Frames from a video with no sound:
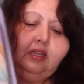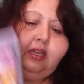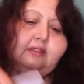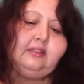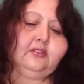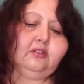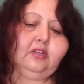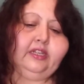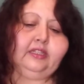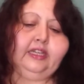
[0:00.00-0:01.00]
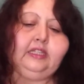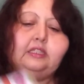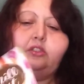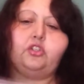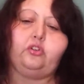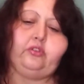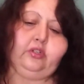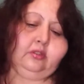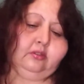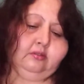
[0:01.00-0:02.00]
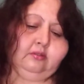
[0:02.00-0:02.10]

And these are kind of like a little journal.